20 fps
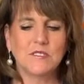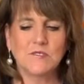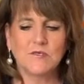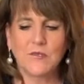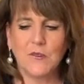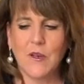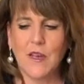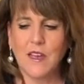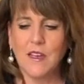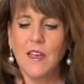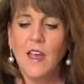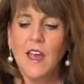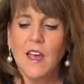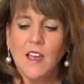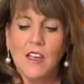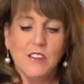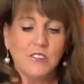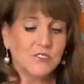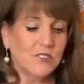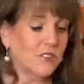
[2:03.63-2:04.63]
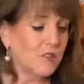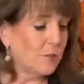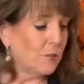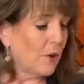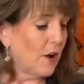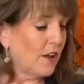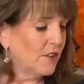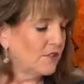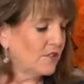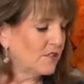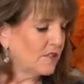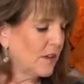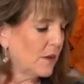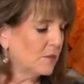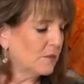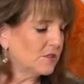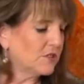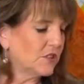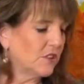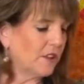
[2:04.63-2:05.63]
Okay, so the projects I
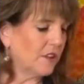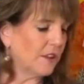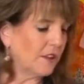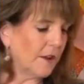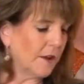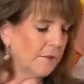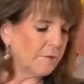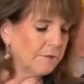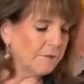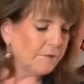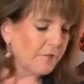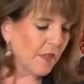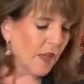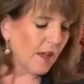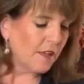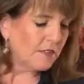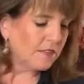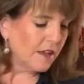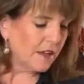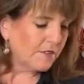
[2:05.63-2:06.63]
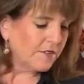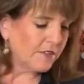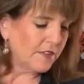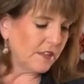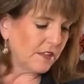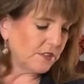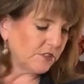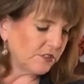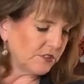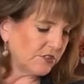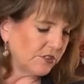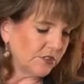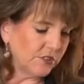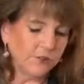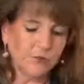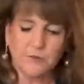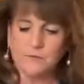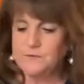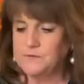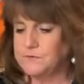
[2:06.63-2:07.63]
was looking at, I love these
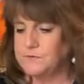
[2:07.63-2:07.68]
two.